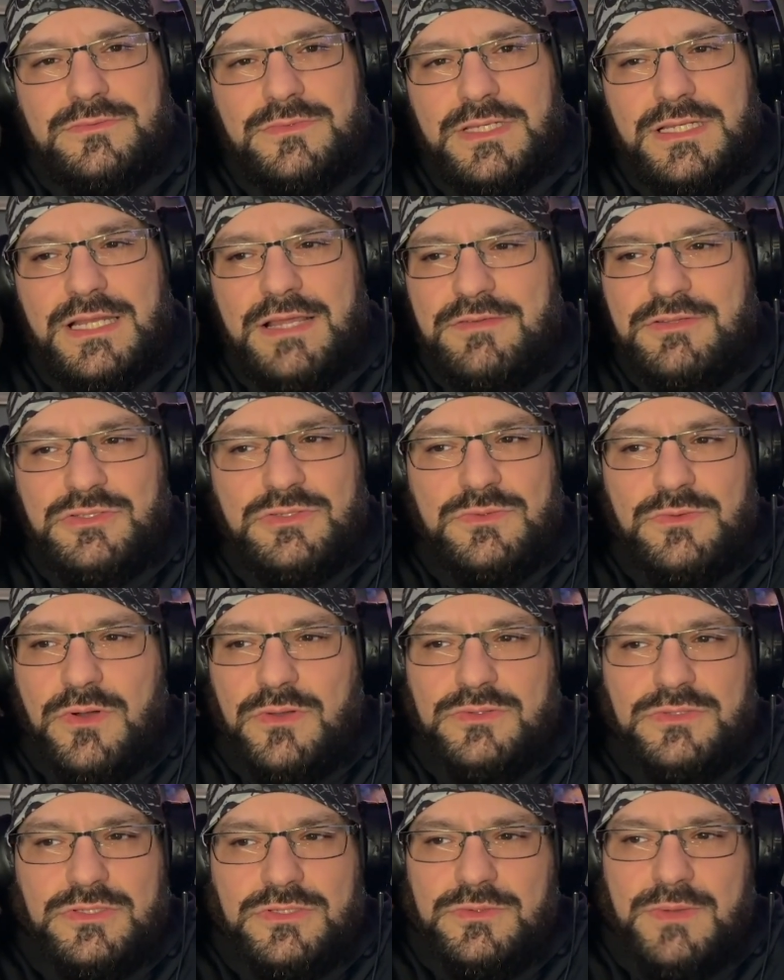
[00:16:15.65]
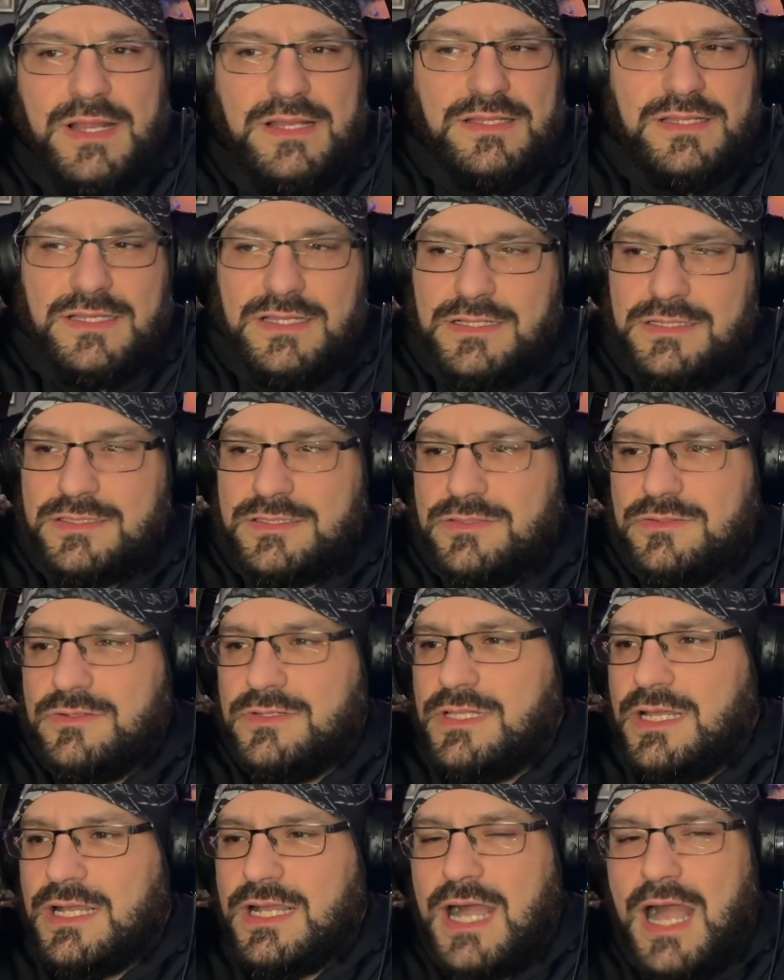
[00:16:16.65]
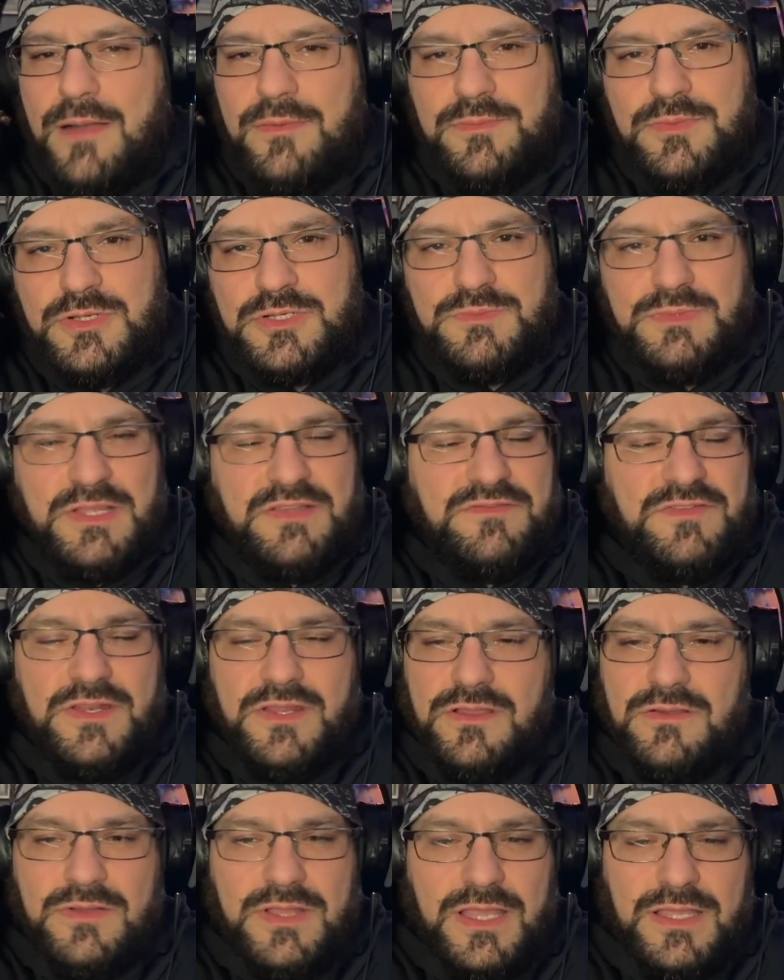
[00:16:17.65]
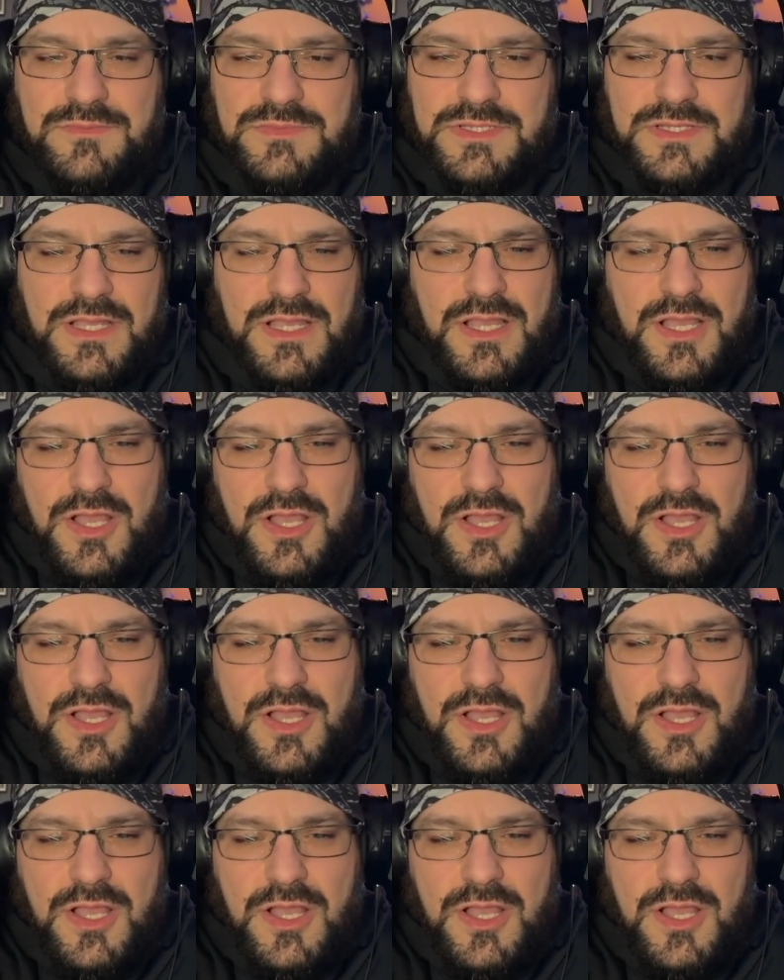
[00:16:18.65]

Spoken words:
You're never too old to do anything. Still collect comic books, play video games,